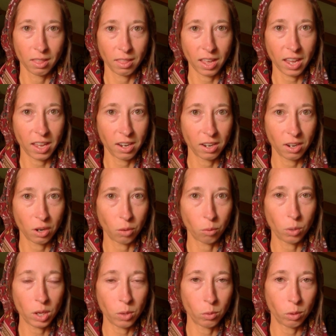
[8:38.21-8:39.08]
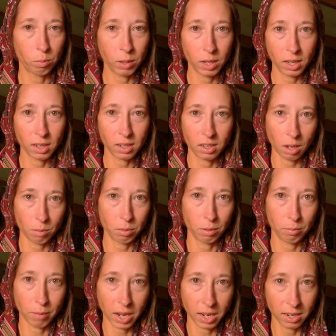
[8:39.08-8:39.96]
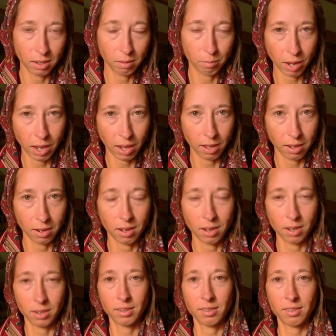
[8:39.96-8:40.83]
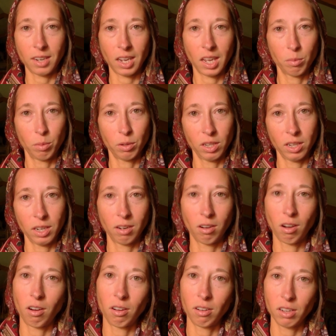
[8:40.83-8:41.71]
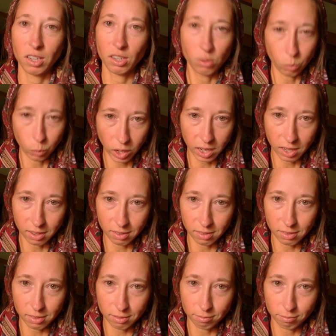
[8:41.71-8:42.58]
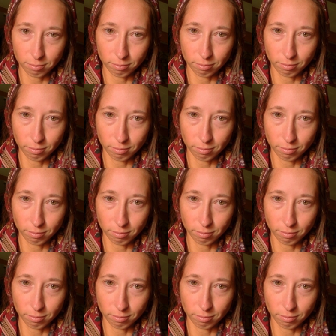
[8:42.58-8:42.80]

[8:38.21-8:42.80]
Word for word: then we will be a double minded man, unstable in all his ways.